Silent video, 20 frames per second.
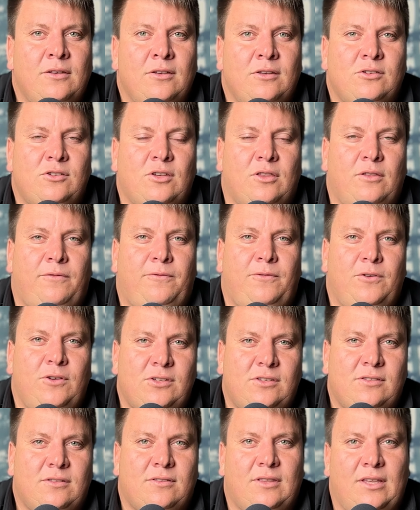So the
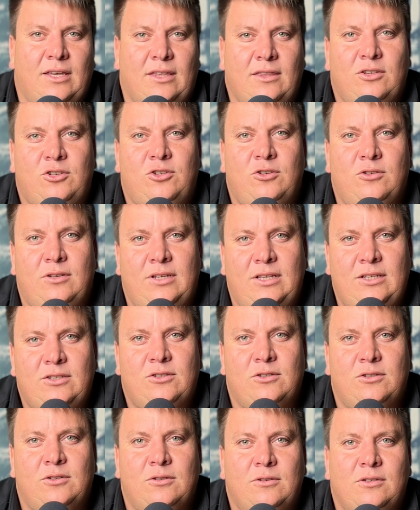first thing that you need
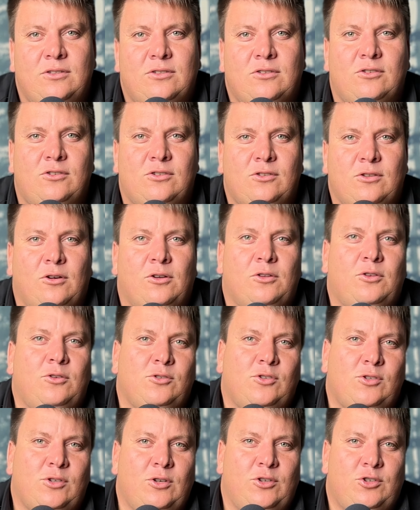to do is to start your
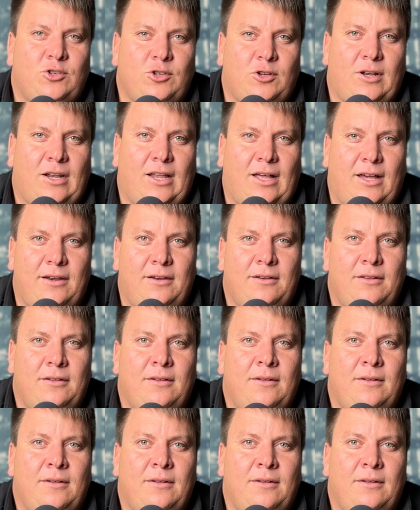search online.